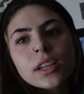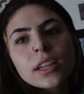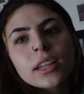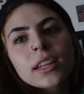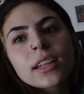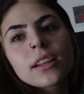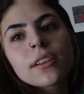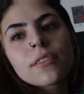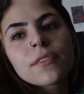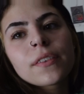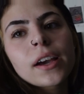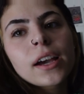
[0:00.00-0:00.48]
I
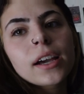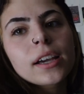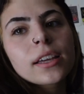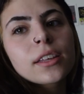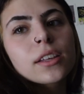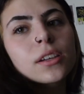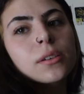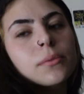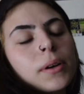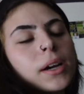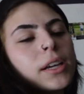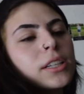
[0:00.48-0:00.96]
need to
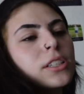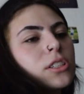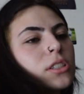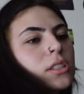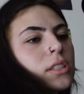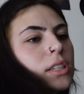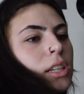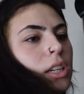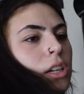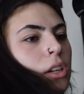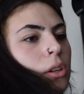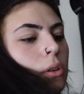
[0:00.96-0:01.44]
vacuum. I
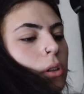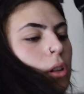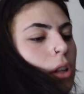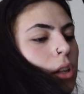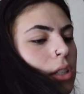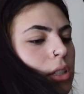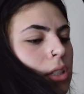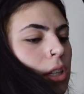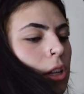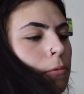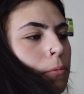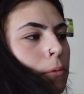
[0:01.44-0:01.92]
just need to do a lot
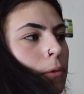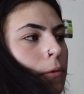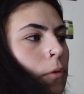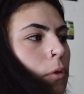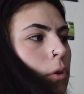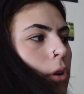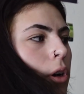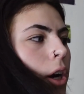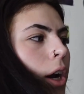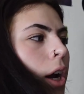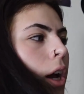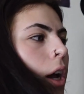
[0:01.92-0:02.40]
of stuff
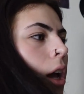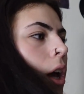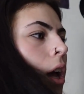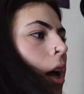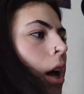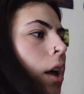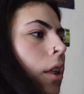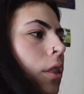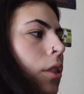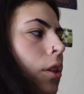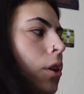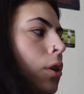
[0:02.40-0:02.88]
before
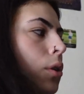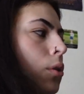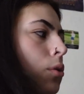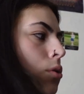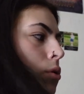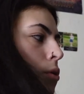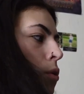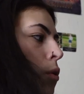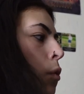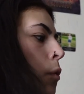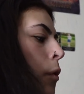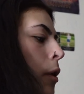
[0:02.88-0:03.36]
the new
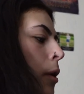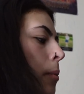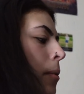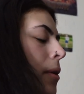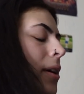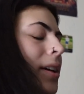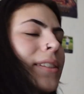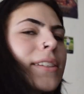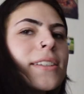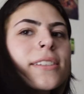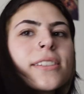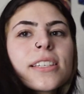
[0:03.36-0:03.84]
school week
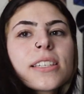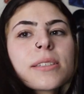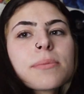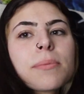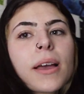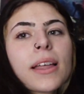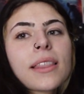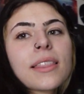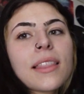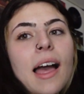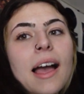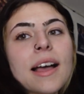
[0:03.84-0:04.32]
because this is
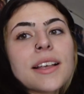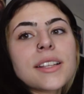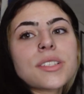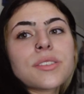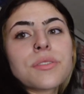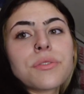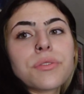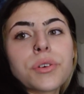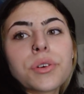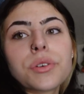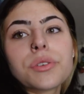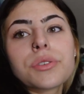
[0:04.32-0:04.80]
my
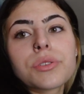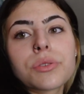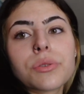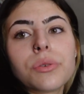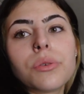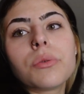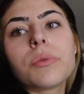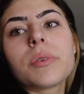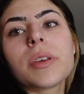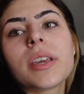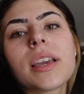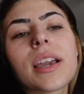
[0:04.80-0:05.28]
last full
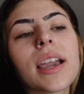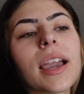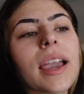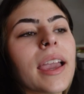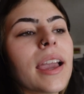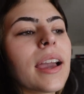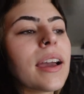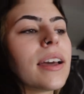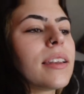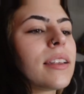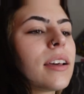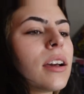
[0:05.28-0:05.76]
school week
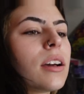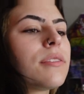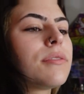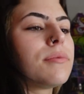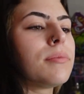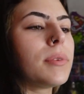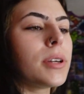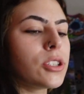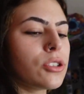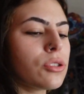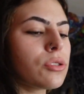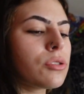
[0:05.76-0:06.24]
and
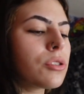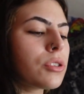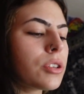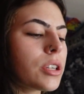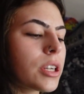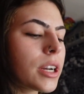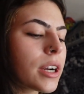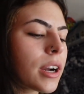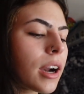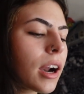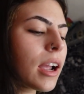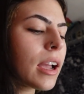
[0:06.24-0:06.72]
of my junior
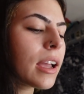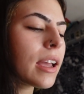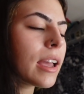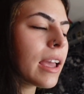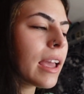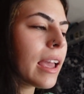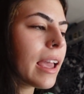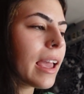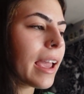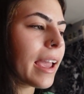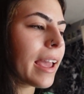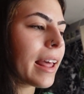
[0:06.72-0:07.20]
year,
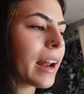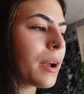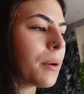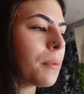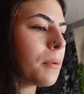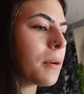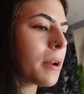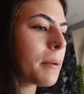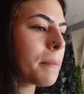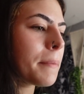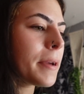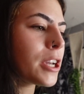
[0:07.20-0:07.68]
and I
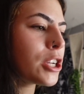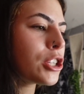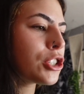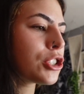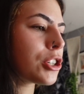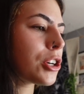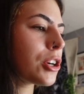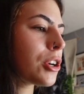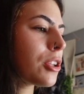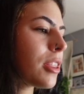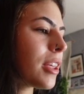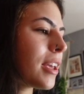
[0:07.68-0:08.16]
want to make
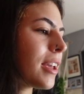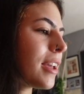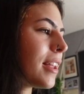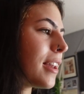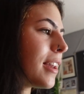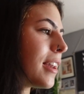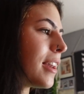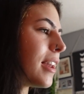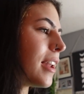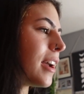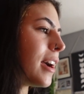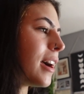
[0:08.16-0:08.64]
sure that
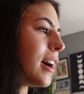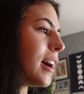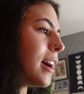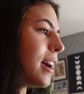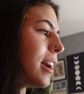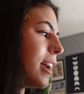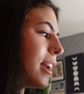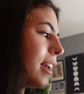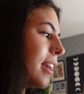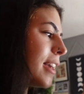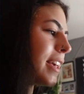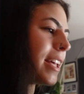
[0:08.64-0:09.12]

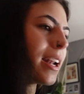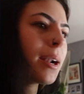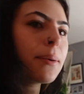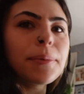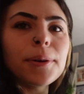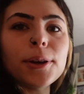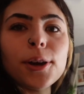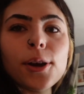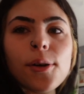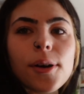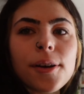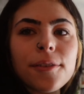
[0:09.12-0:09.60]
I get up
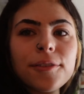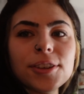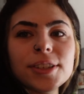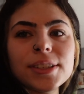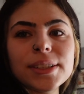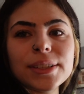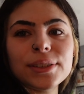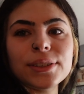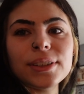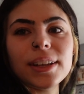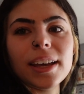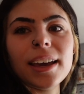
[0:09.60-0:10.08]
and go every
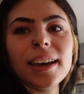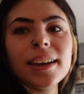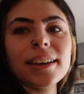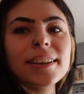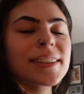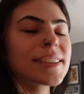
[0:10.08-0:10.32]
single day.